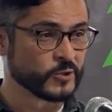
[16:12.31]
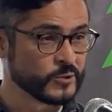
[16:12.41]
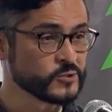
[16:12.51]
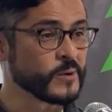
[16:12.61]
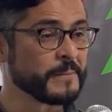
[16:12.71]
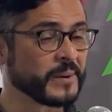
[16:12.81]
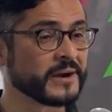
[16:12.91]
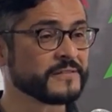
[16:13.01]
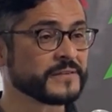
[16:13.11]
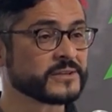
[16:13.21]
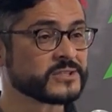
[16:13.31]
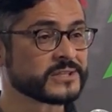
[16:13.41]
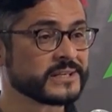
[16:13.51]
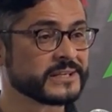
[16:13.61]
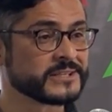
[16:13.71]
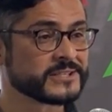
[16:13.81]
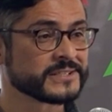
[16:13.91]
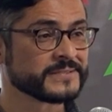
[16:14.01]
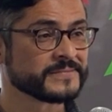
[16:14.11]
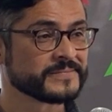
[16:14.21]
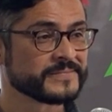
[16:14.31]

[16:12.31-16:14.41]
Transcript: those who are part of your church.